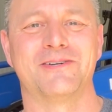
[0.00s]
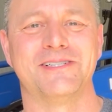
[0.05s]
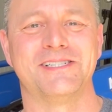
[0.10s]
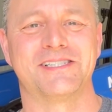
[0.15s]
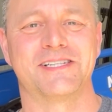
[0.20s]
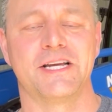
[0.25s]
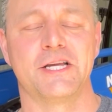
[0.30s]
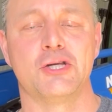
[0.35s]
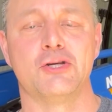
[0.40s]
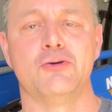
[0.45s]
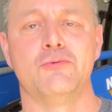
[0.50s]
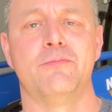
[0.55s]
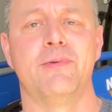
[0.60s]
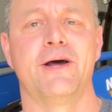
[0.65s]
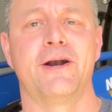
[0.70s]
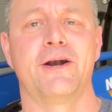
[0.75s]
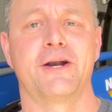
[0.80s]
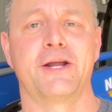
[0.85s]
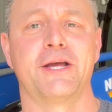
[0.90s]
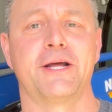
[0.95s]
He's like, "You
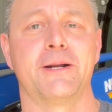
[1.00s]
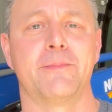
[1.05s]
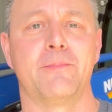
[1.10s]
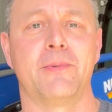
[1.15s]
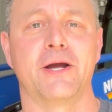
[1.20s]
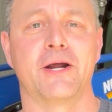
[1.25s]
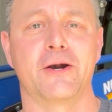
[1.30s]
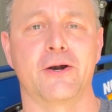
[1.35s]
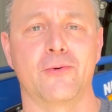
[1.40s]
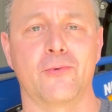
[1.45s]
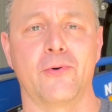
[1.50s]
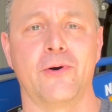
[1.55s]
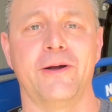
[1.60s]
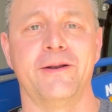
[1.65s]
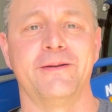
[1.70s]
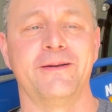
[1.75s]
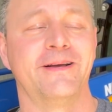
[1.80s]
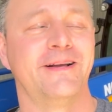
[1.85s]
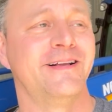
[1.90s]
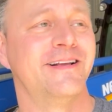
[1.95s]
better get a bigger
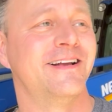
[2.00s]
one.